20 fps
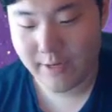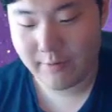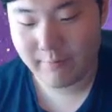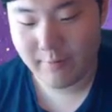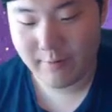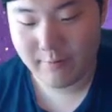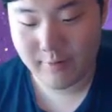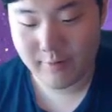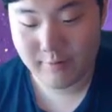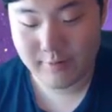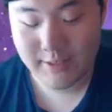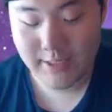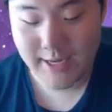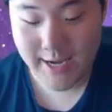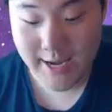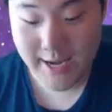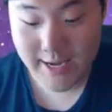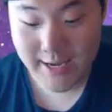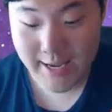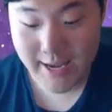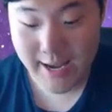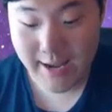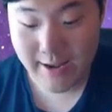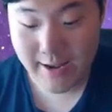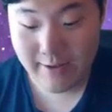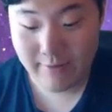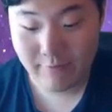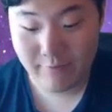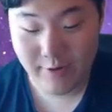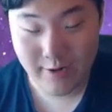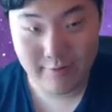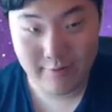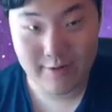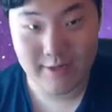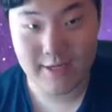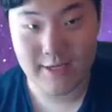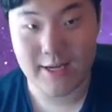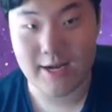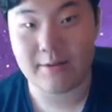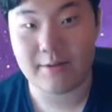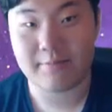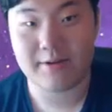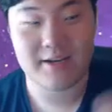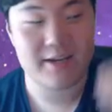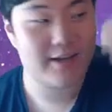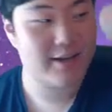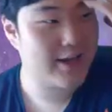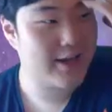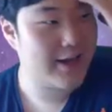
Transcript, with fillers: and we will take a very dominant